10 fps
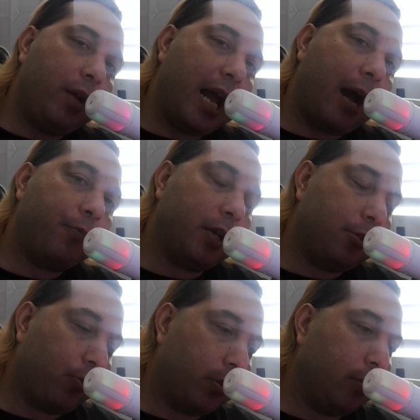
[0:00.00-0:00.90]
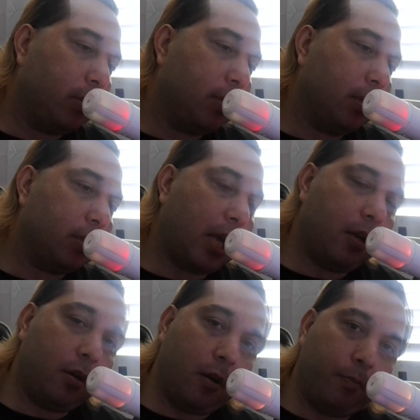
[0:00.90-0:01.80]
We have to introduce this
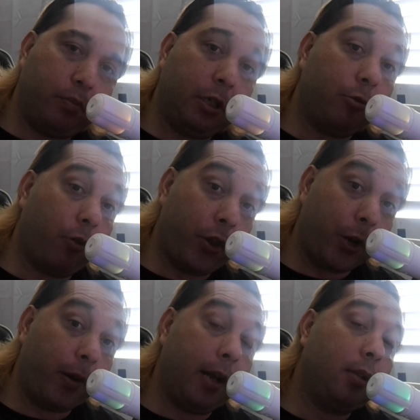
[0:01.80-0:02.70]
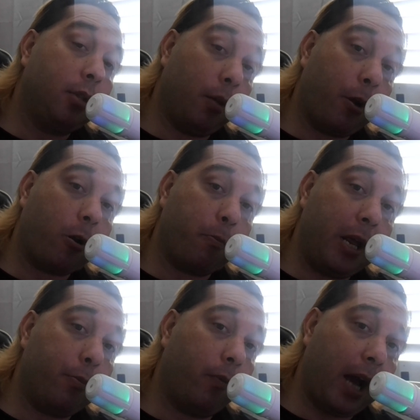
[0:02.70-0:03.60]
political theory to the American
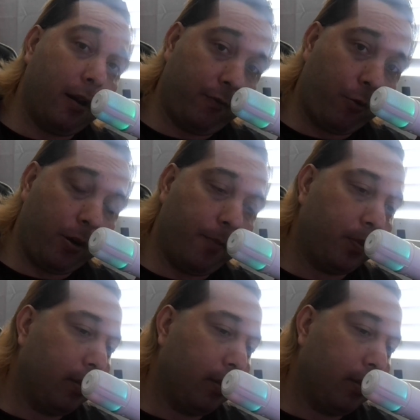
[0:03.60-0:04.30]
people of California.